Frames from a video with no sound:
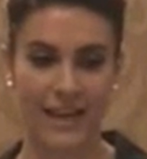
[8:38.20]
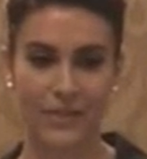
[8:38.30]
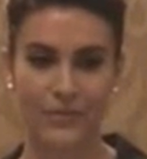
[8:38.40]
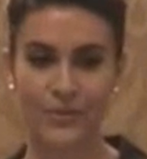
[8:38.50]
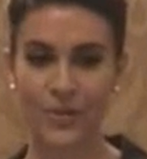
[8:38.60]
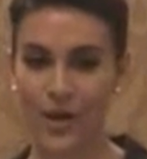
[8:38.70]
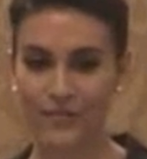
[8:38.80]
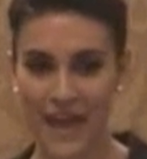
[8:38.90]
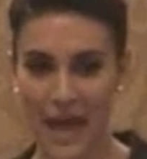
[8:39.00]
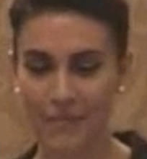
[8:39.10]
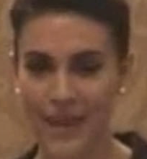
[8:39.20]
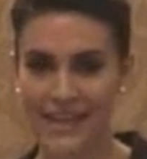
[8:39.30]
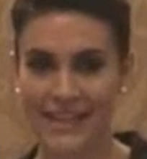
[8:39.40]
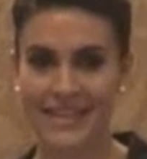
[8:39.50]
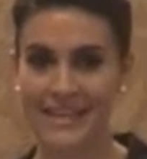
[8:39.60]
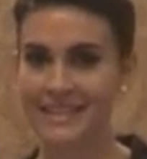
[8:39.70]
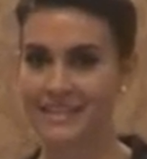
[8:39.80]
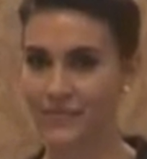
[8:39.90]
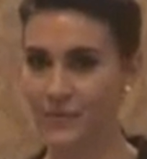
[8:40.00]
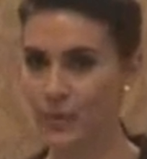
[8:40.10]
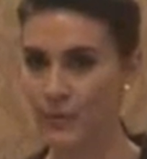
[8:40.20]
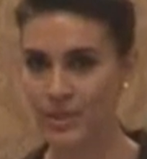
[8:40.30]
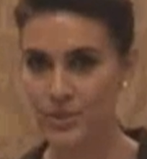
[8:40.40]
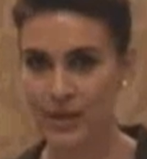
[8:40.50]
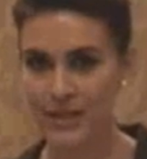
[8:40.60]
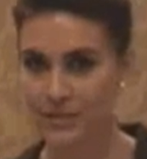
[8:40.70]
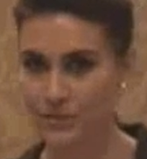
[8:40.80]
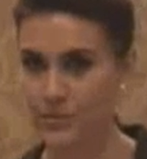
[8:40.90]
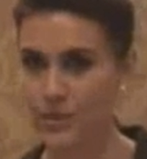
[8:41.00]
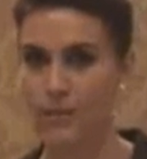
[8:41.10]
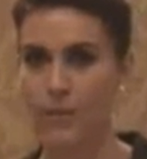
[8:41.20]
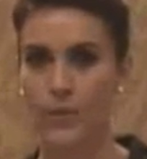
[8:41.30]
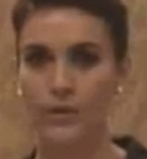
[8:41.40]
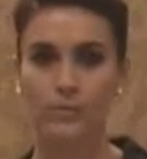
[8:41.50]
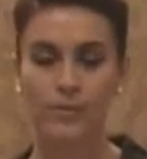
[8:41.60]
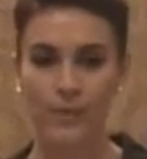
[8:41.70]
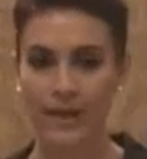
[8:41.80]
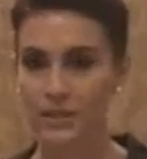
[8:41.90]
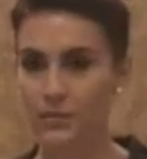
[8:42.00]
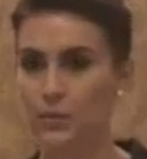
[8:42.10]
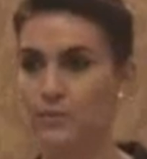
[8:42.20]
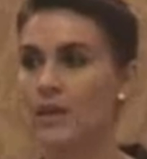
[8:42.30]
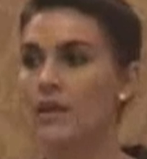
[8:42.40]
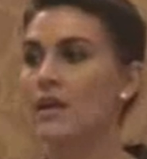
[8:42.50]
And through a lot of campaigning, getting different women's rights groups on board, human rights groups,